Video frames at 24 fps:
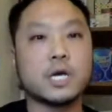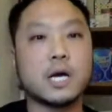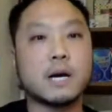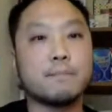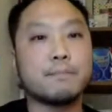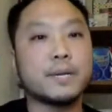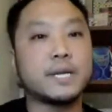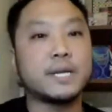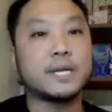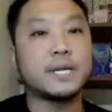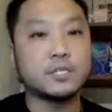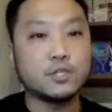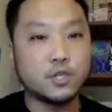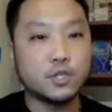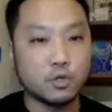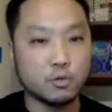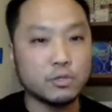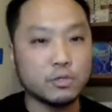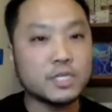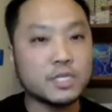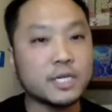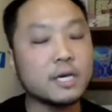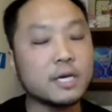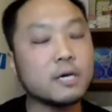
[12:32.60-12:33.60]
companies
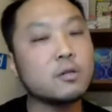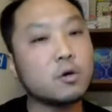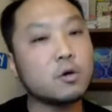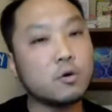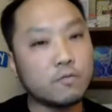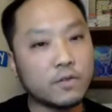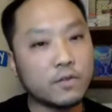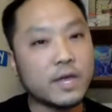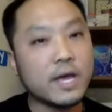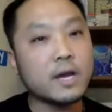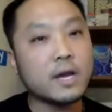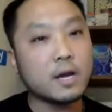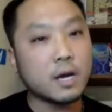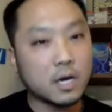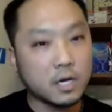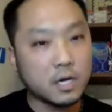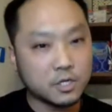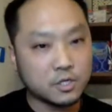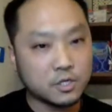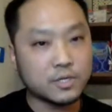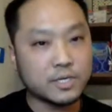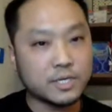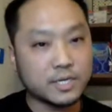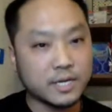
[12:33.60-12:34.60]
to sail over that
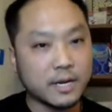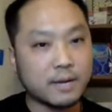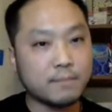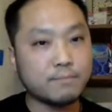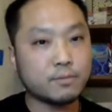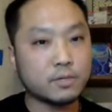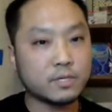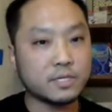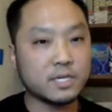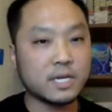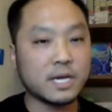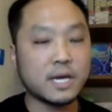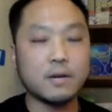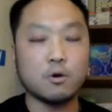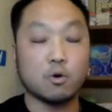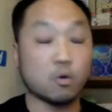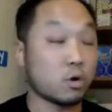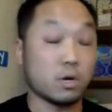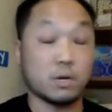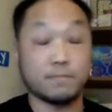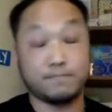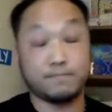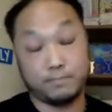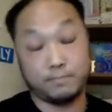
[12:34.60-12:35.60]
110%
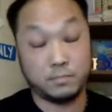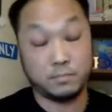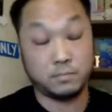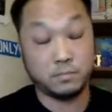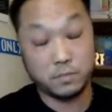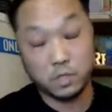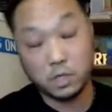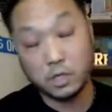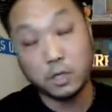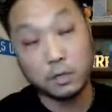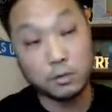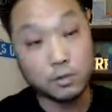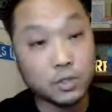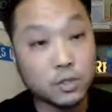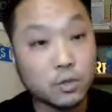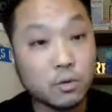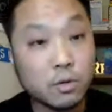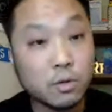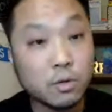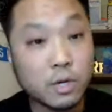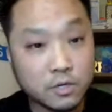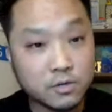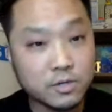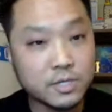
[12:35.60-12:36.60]
or close to
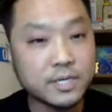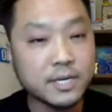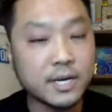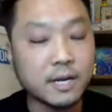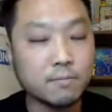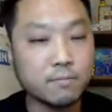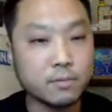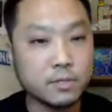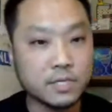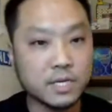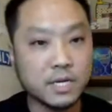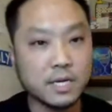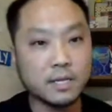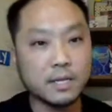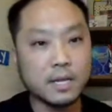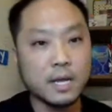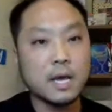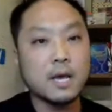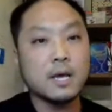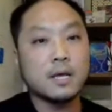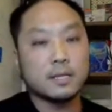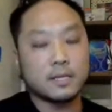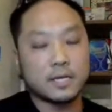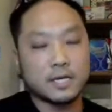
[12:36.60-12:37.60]
110%,
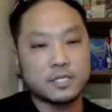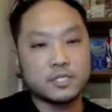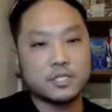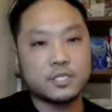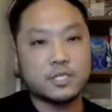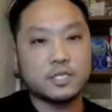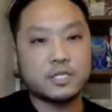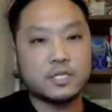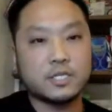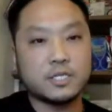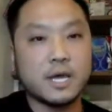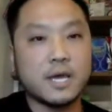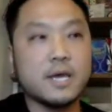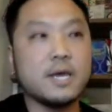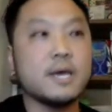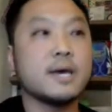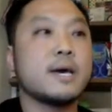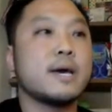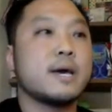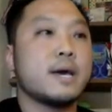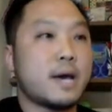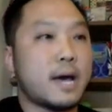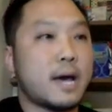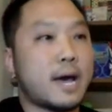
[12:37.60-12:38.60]
let's just say.
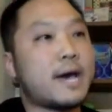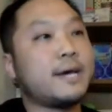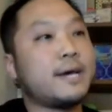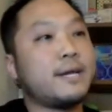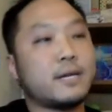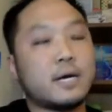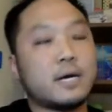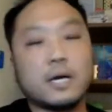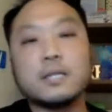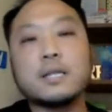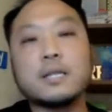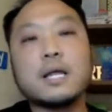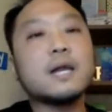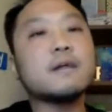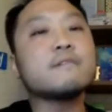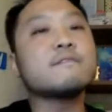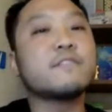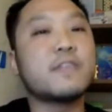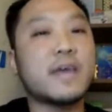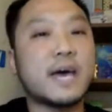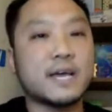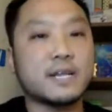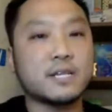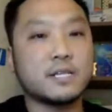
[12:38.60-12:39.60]
And a lot
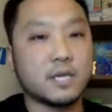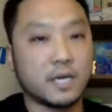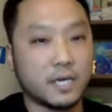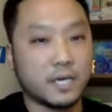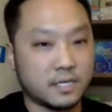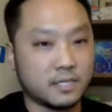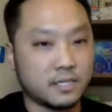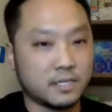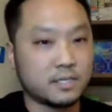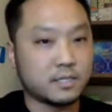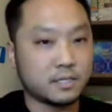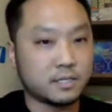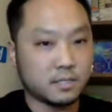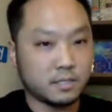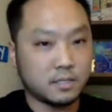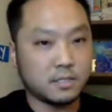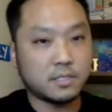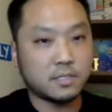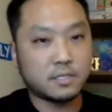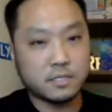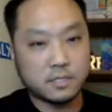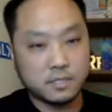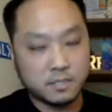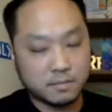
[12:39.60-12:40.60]
of that does
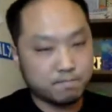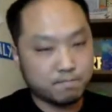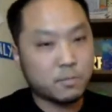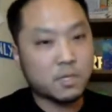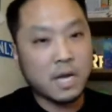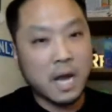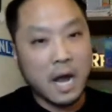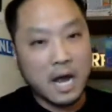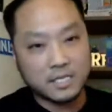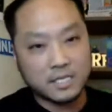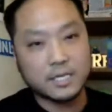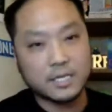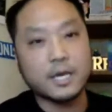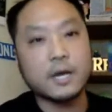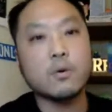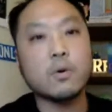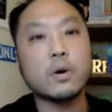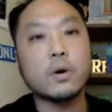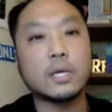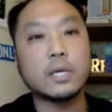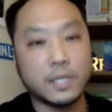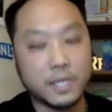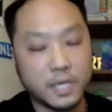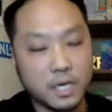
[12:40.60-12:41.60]

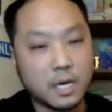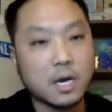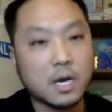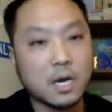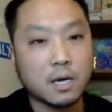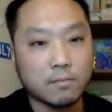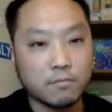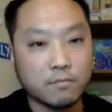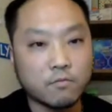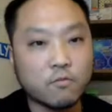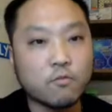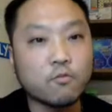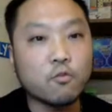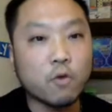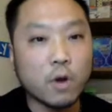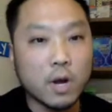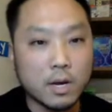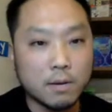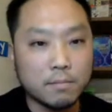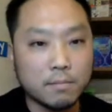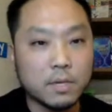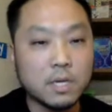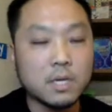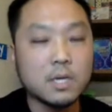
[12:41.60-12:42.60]
consequently come
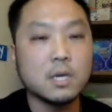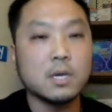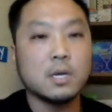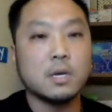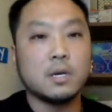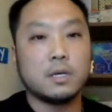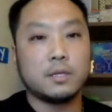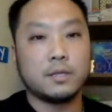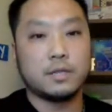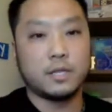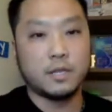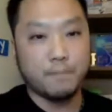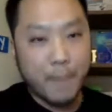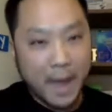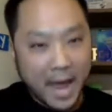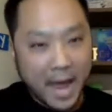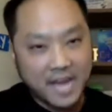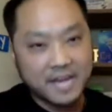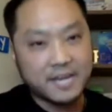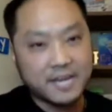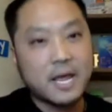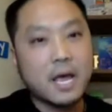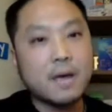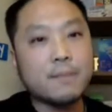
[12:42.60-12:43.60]
from the
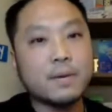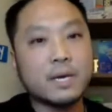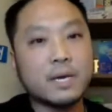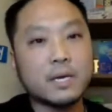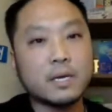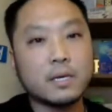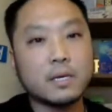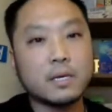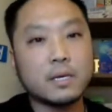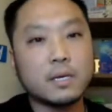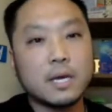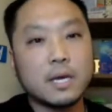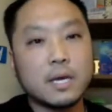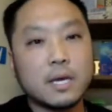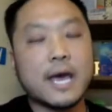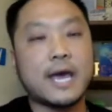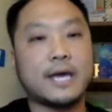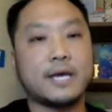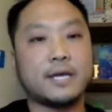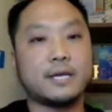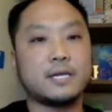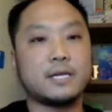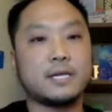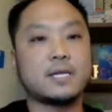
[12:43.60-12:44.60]
pandemic,
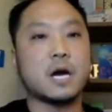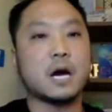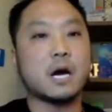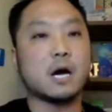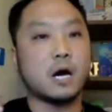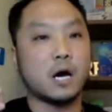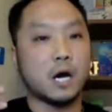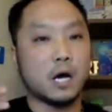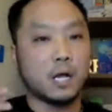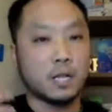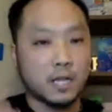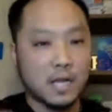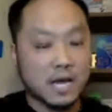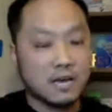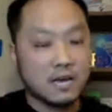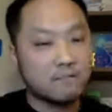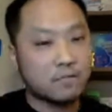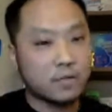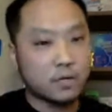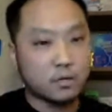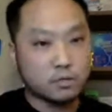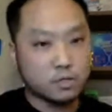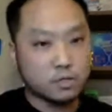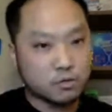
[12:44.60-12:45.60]
and a lot
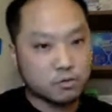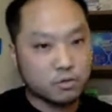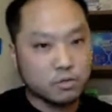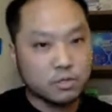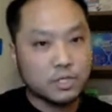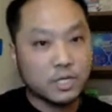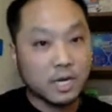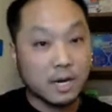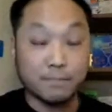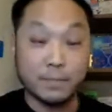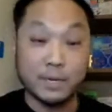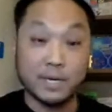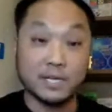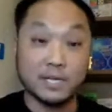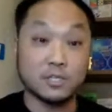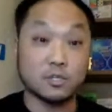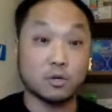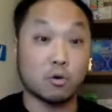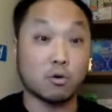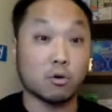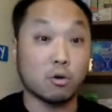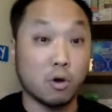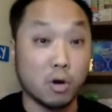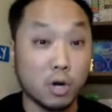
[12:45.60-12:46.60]
of those cruise companies,
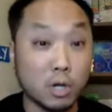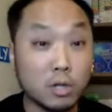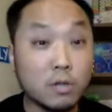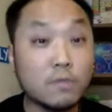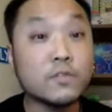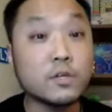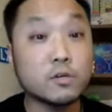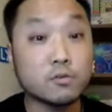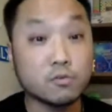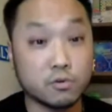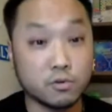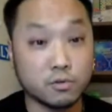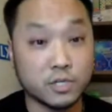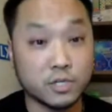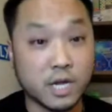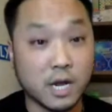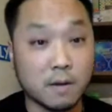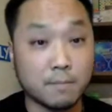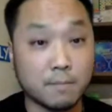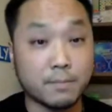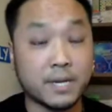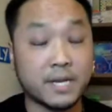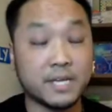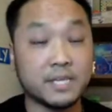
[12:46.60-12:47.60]
or all of the cruise
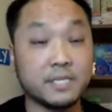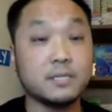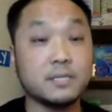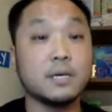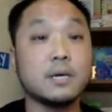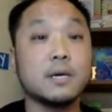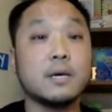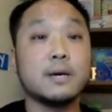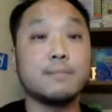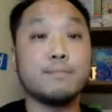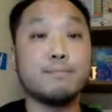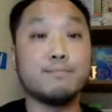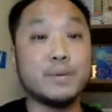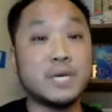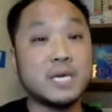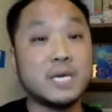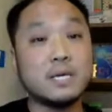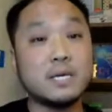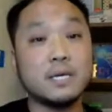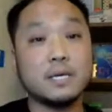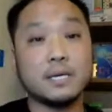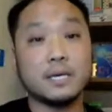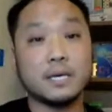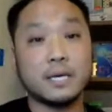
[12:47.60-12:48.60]
companies,
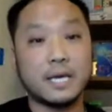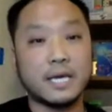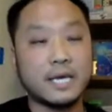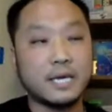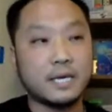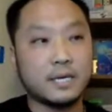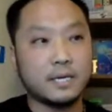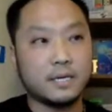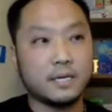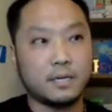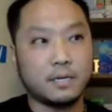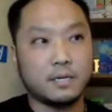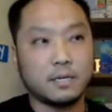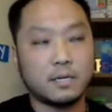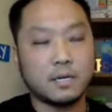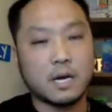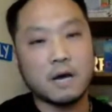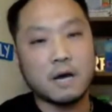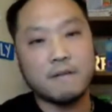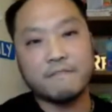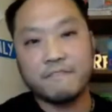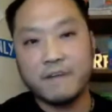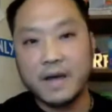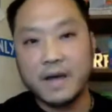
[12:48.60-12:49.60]
being in
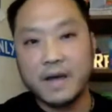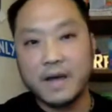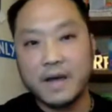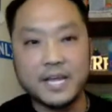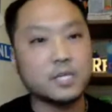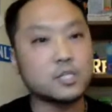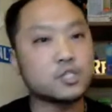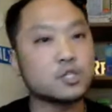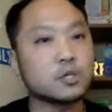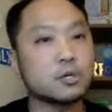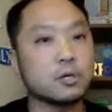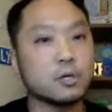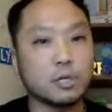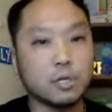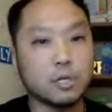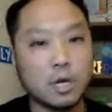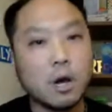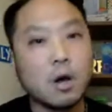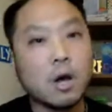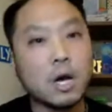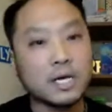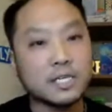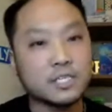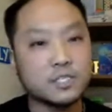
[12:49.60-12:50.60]
a financial
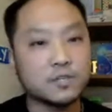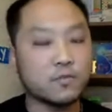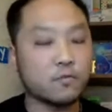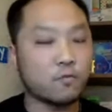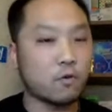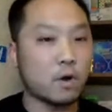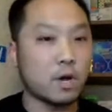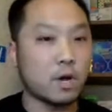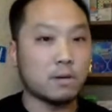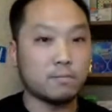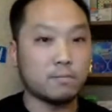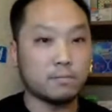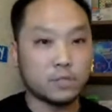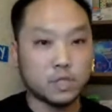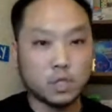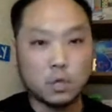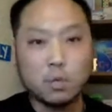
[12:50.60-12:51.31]
loss from